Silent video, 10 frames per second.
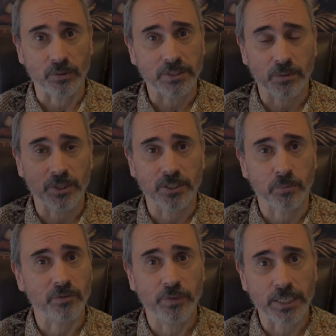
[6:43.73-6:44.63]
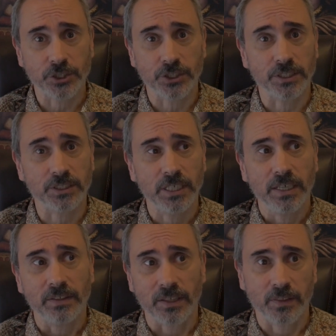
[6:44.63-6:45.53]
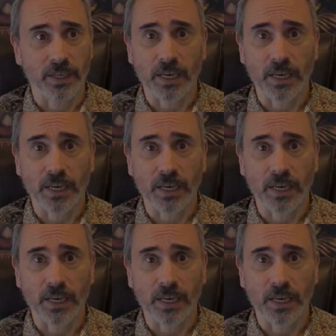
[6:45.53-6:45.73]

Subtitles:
When someone is a perfectionist, they think,